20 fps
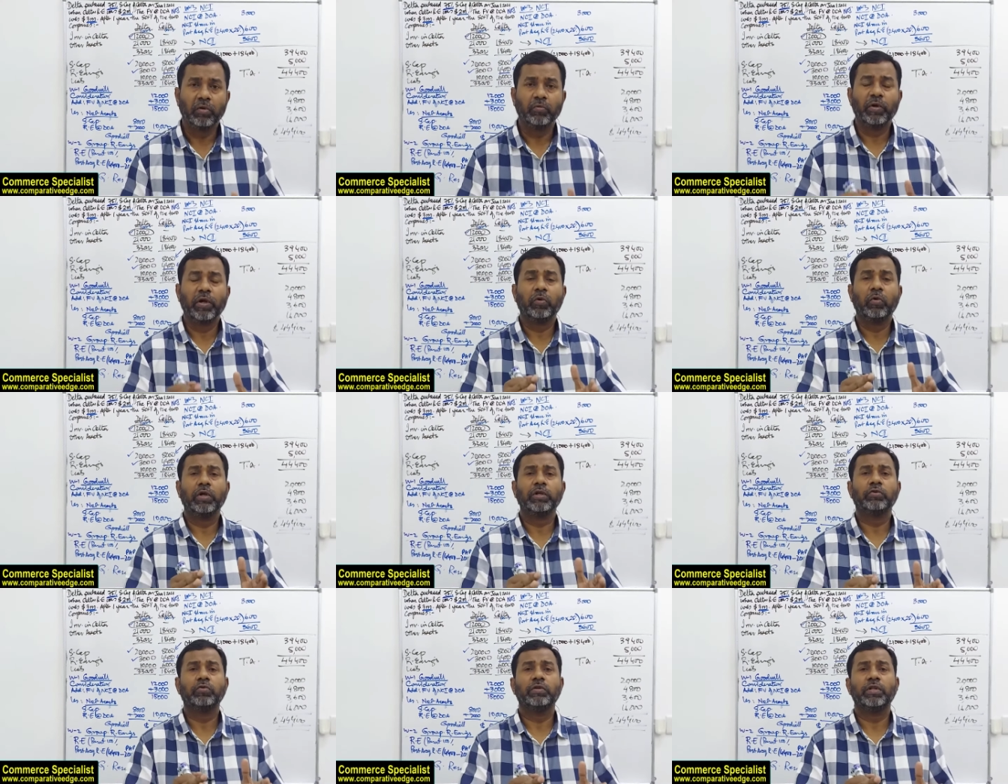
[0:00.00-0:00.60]
We're
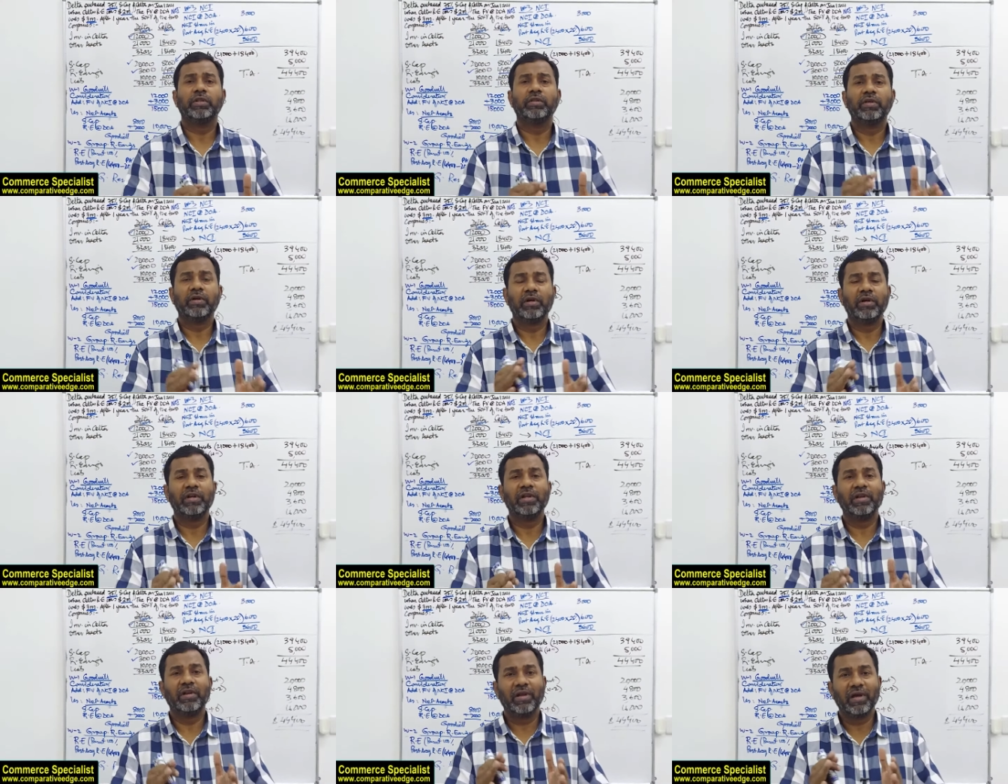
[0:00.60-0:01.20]
going to the
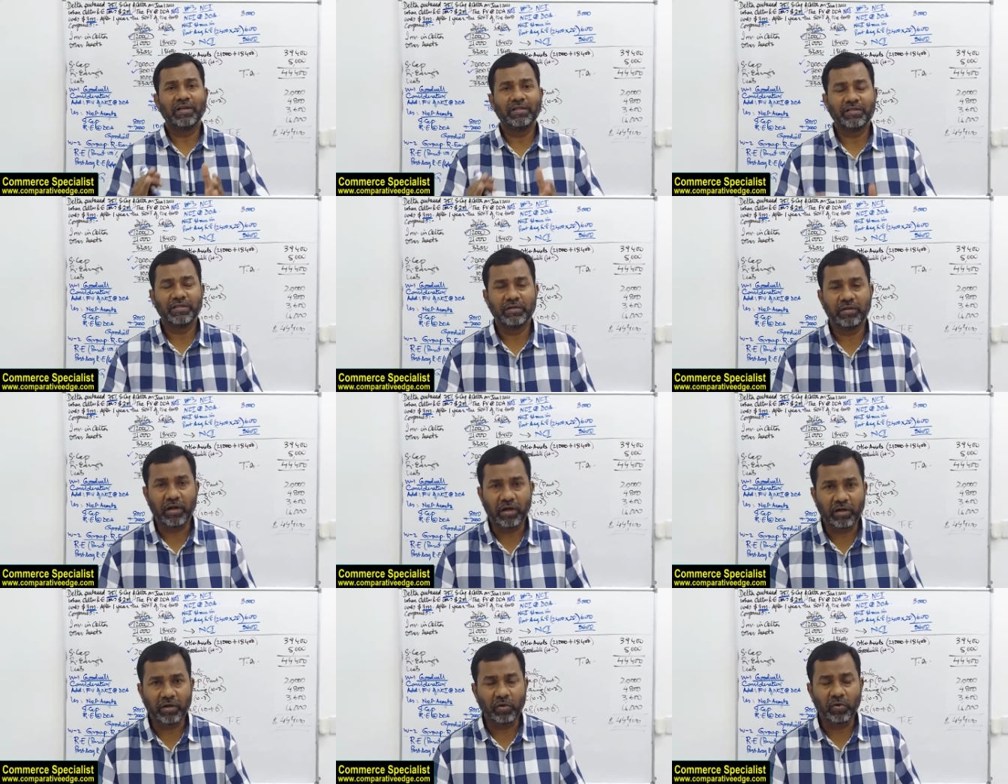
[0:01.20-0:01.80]
third and last
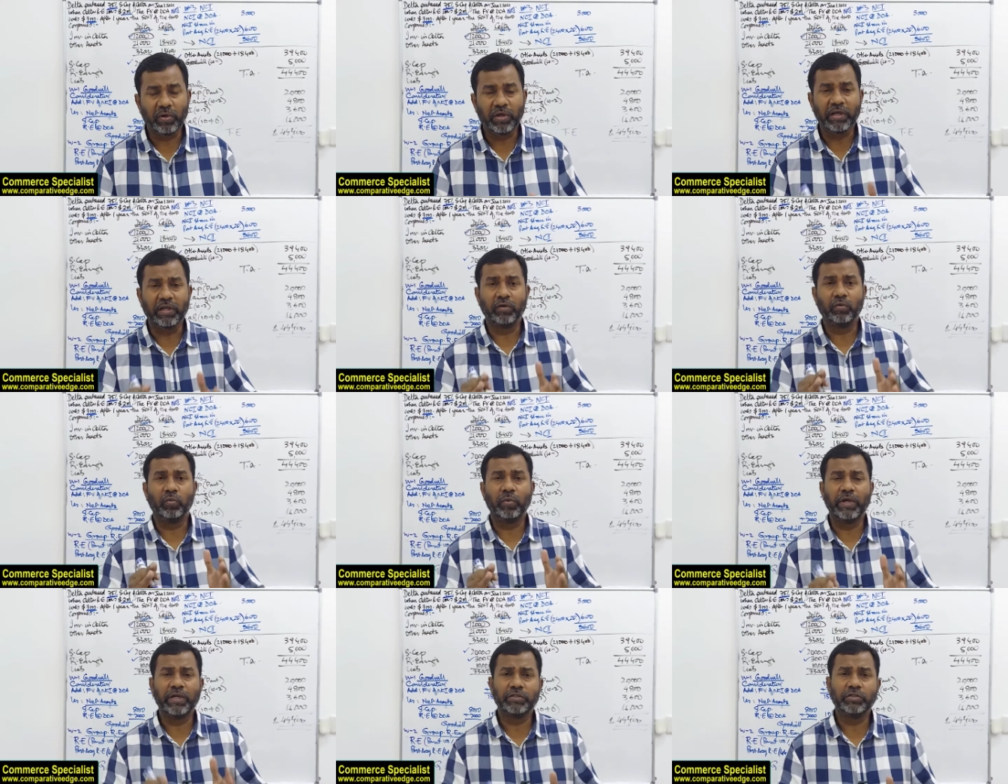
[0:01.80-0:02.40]
scenario
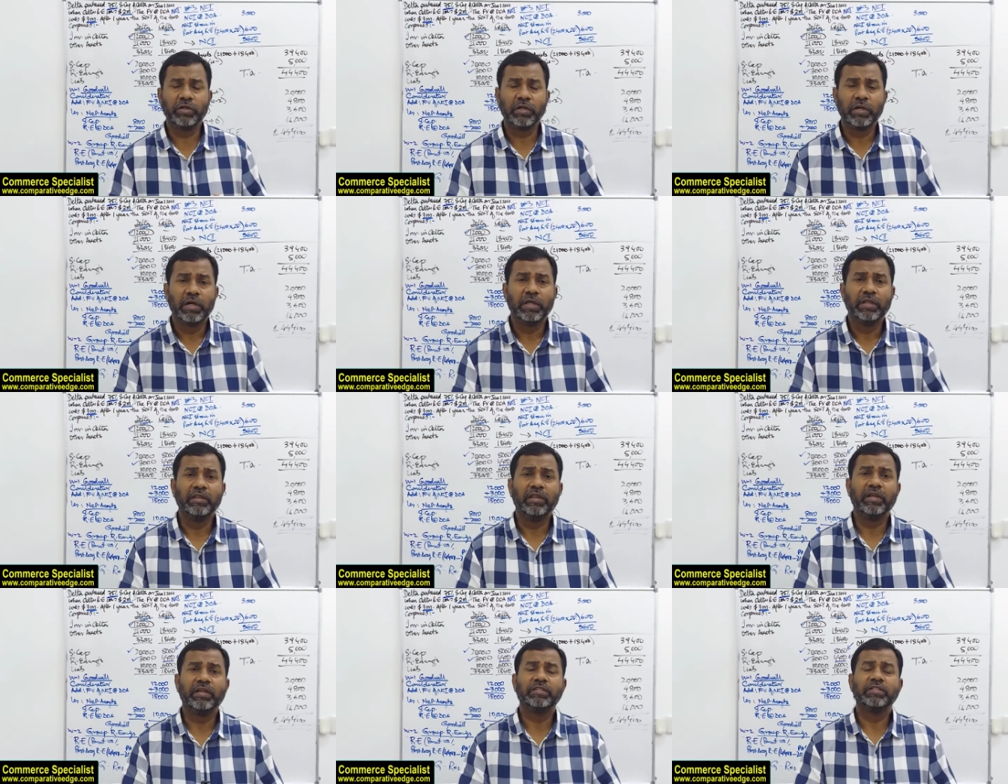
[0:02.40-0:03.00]
in which
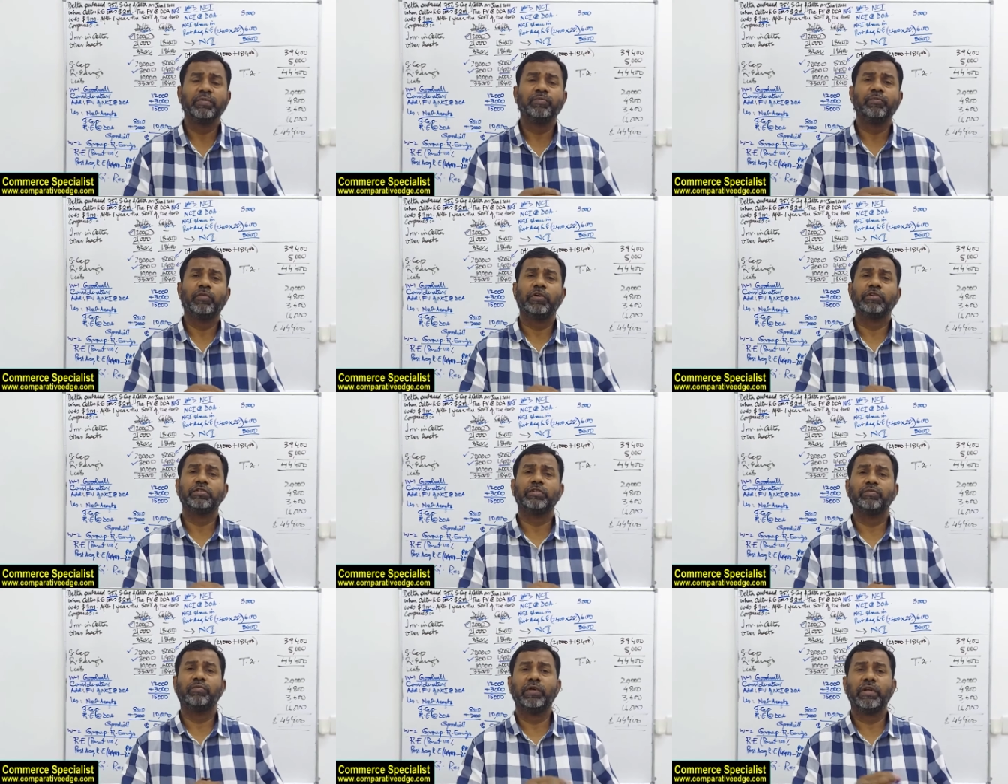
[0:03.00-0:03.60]
there is a
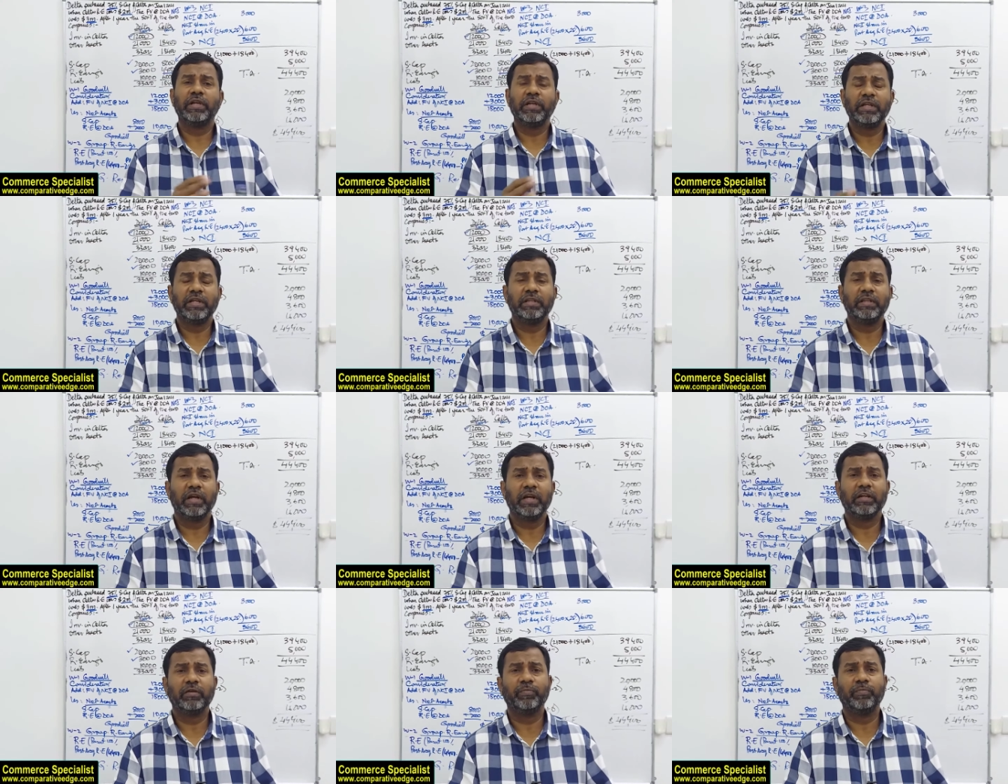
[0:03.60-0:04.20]
possibility
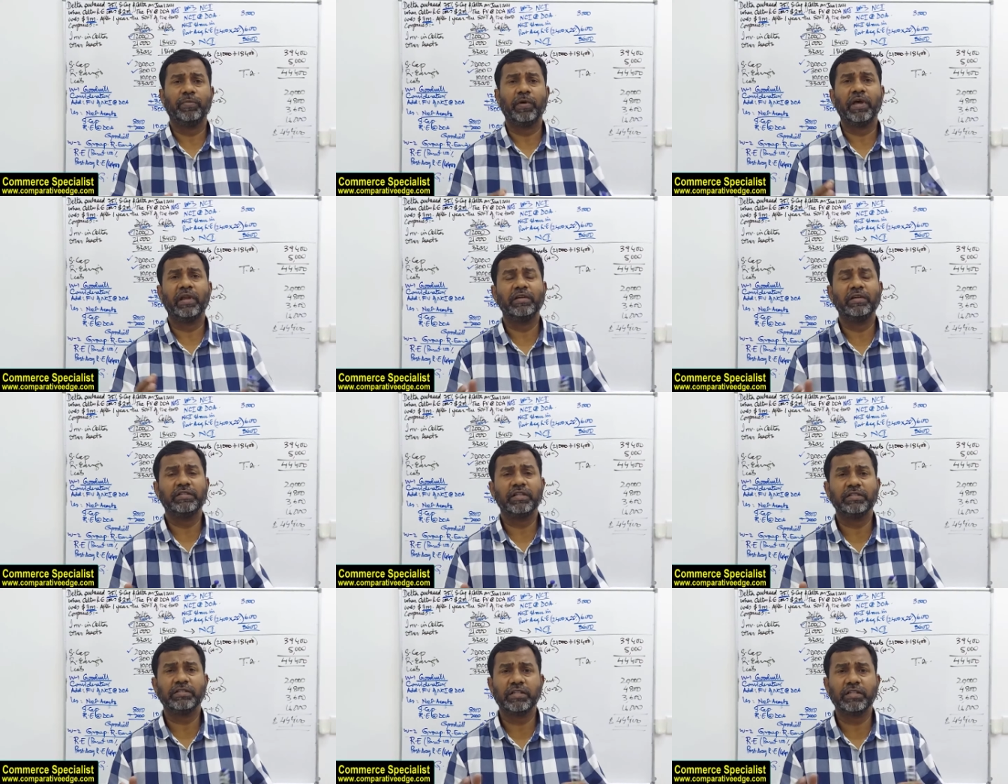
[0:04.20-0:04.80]
that
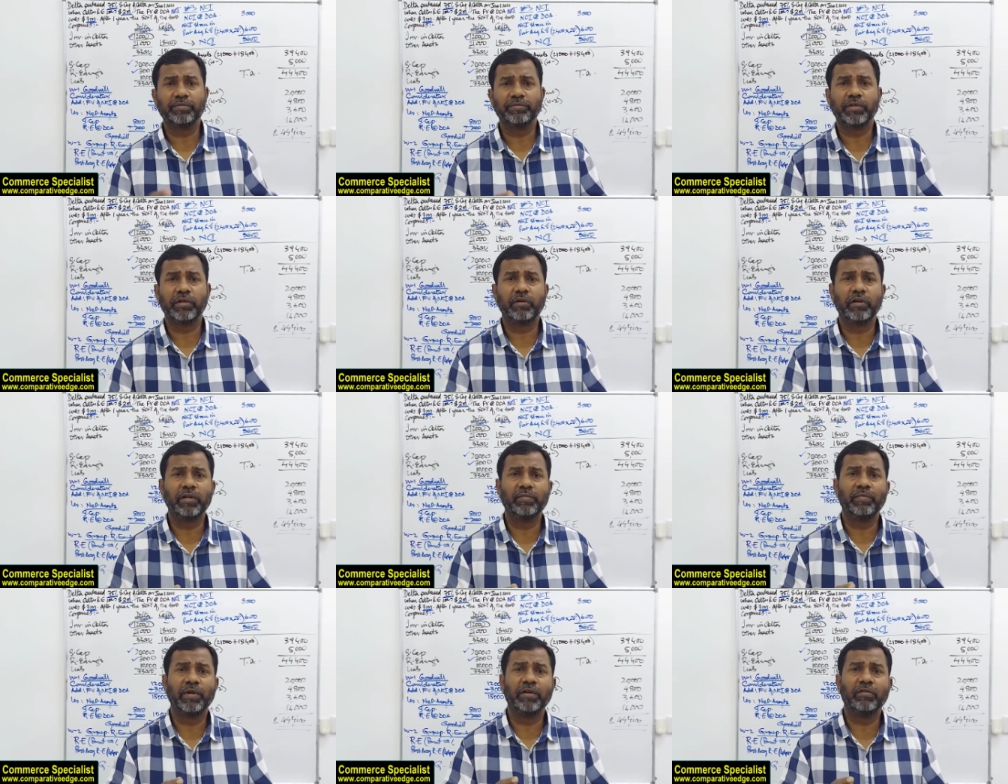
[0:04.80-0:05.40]
parents and
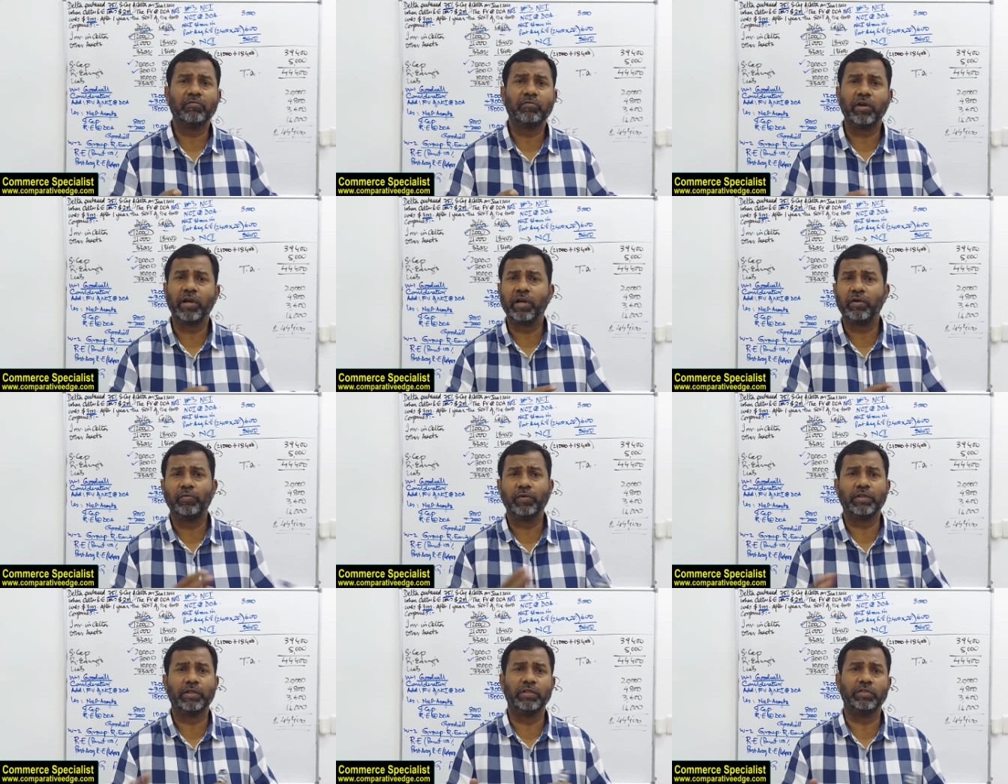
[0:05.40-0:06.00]
subsidiary may
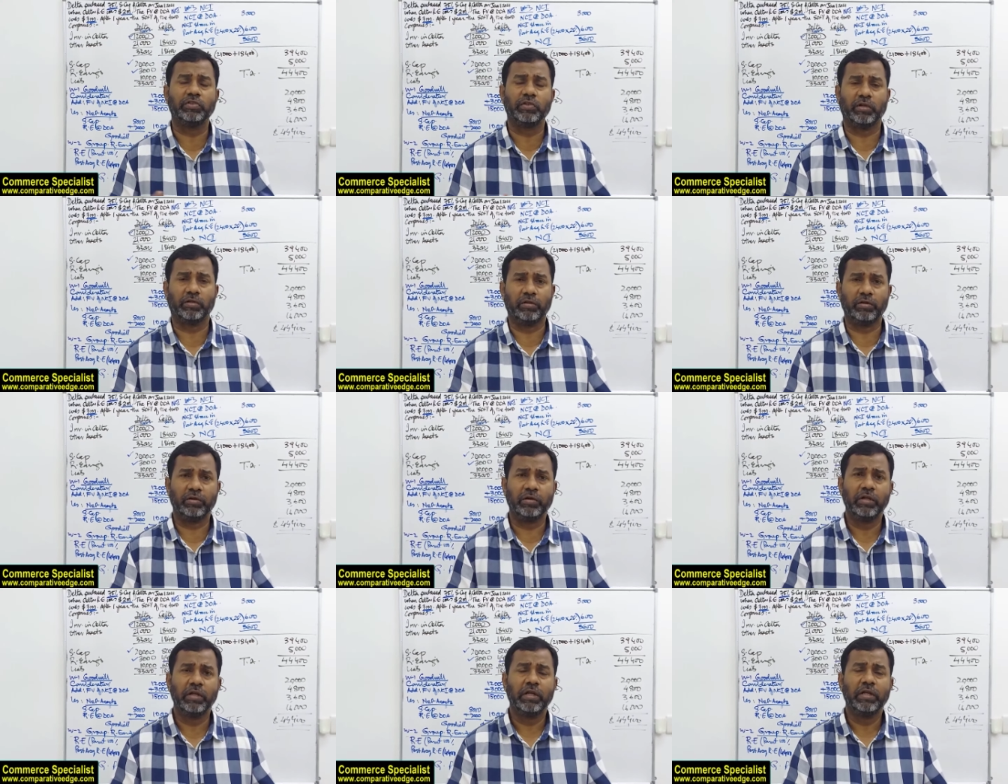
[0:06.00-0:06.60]
trade with each
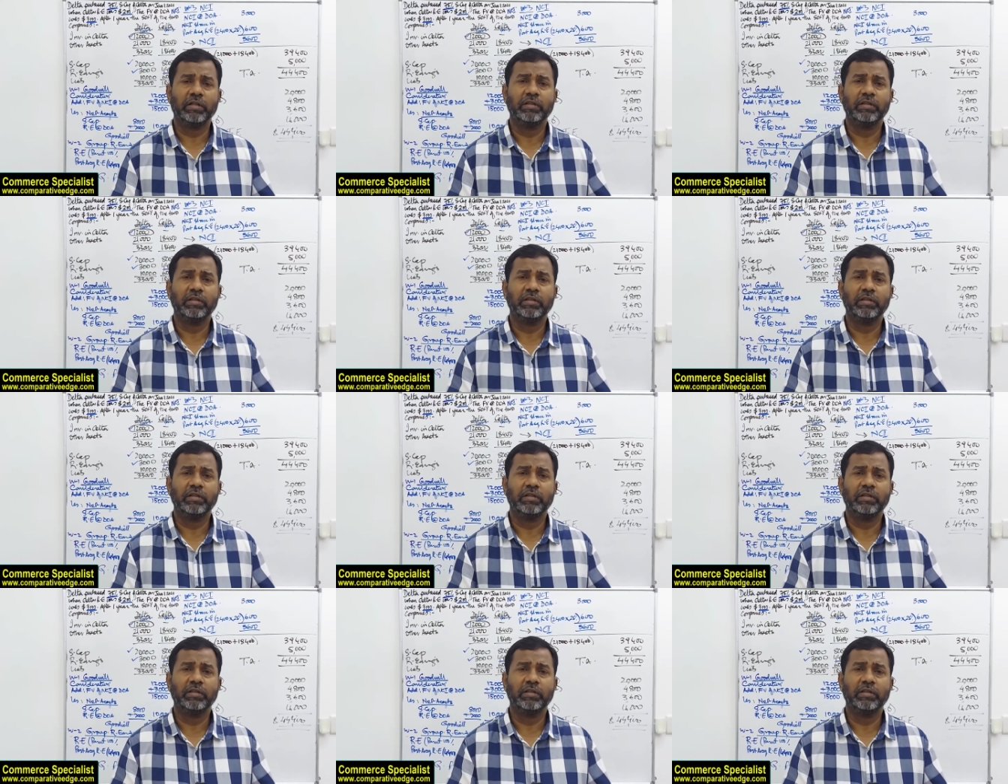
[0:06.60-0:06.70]
other.